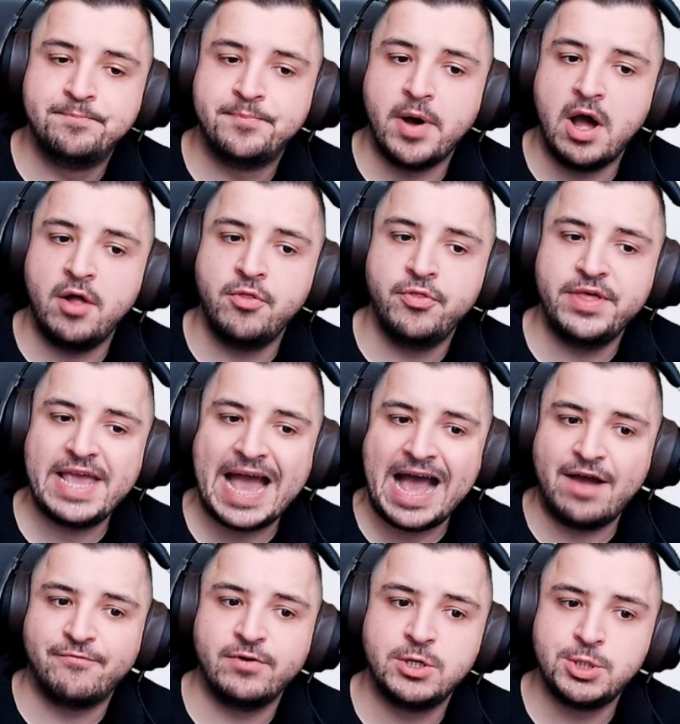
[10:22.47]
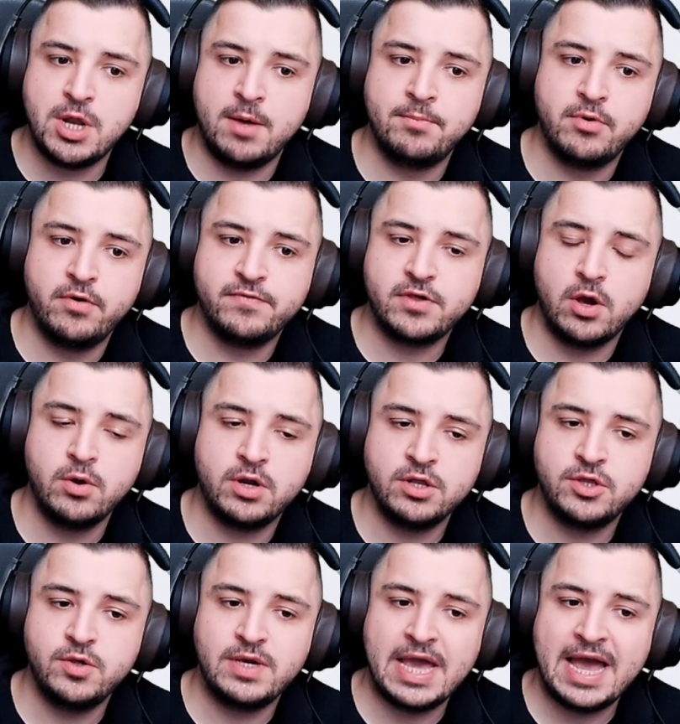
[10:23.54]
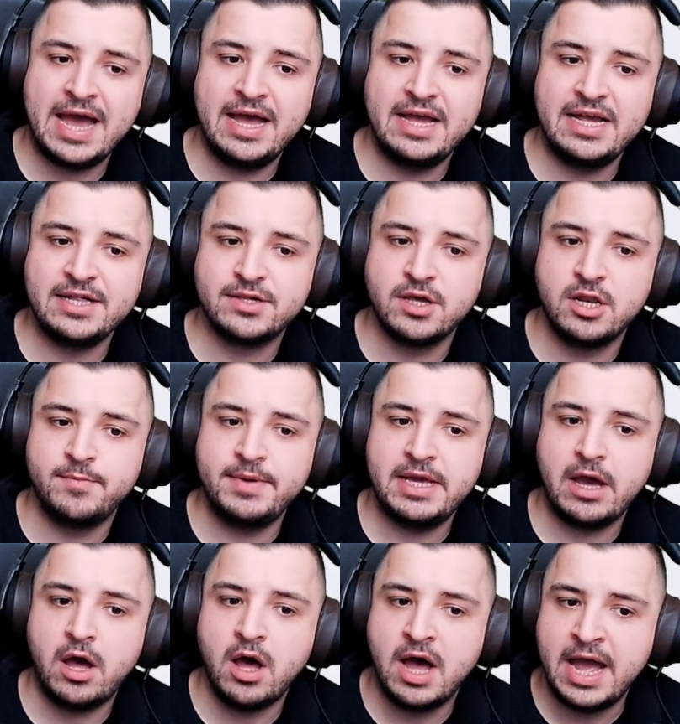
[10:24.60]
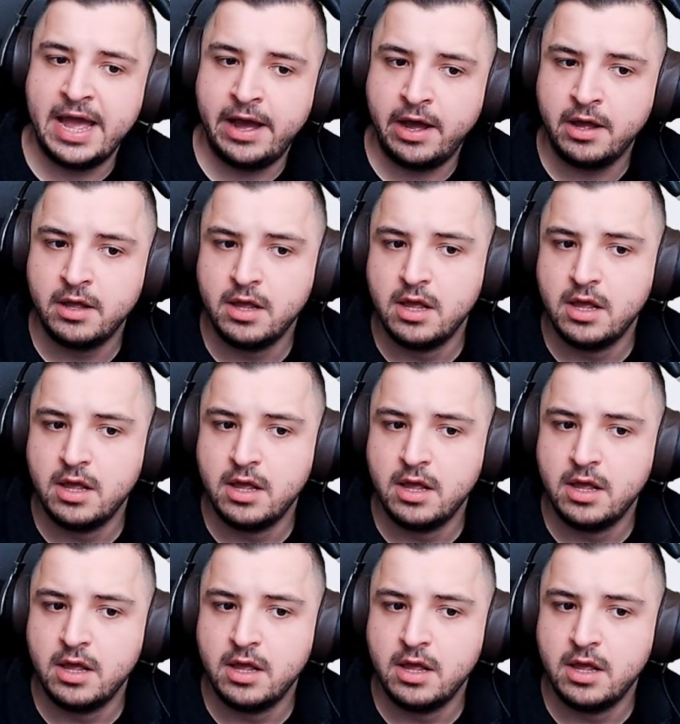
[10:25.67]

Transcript: but the average number of tokens you get is going to be higher